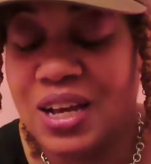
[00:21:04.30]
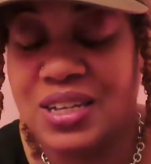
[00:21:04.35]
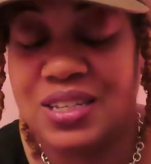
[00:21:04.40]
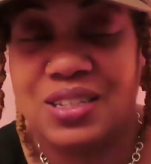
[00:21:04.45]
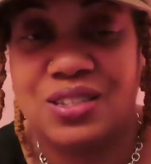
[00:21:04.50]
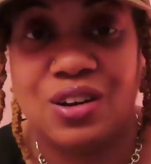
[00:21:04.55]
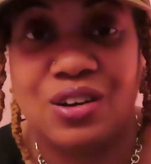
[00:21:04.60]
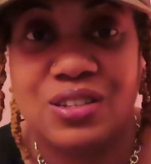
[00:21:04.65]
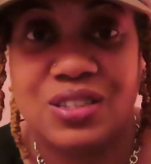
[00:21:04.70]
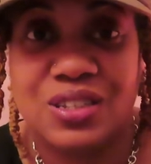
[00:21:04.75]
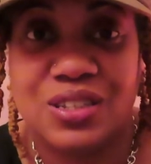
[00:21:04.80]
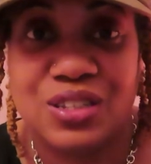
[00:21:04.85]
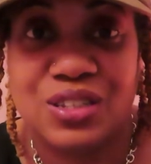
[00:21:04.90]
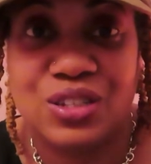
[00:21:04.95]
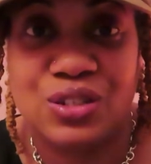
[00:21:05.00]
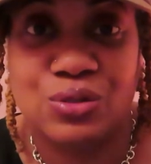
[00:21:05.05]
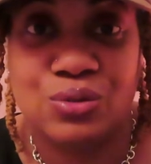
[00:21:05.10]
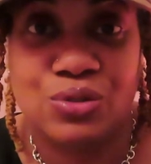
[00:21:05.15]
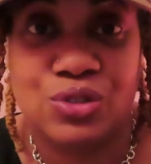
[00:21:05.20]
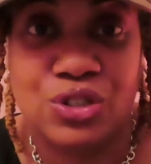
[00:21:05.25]
start this
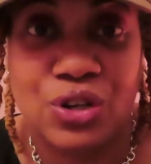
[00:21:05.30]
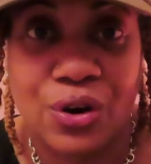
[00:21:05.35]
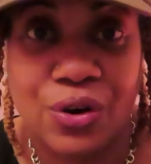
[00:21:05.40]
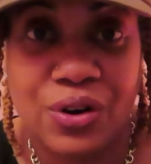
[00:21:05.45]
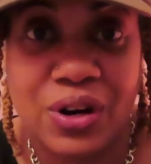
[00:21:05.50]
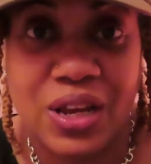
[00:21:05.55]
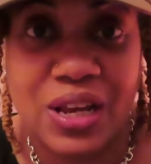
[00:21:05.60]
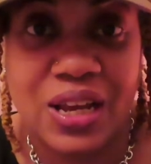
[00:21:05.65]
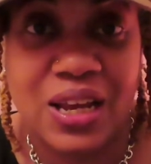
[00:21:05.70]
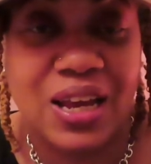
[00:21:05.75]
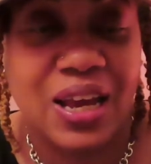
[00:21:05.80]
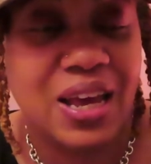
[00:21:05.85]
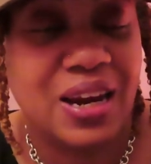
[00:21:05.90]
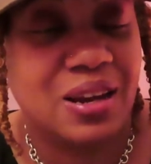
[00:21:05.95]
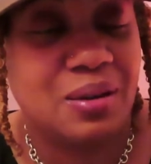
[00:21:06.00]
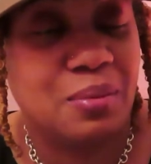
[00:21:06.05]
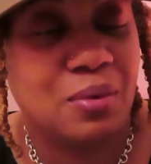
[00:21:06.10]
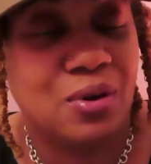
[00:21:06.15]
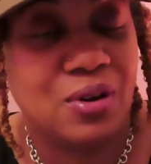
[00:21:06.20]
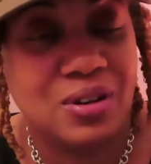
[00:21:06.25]
new journey, and
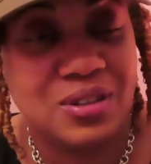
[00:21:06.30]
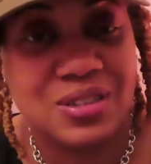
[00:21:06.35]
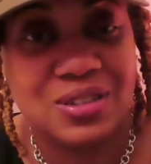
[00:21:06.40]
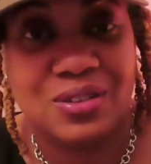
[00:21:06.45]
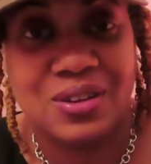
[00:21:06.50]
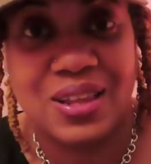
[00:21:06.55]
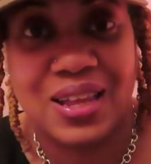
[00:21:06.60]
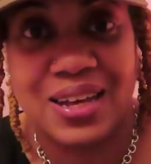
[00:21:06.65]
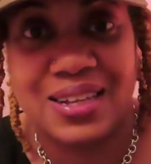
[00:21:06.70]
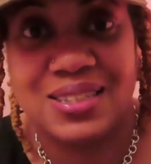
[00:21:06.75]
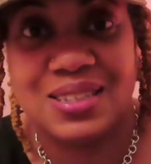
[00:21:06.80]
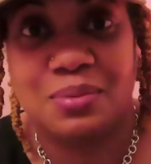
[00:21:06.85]
I'm also glad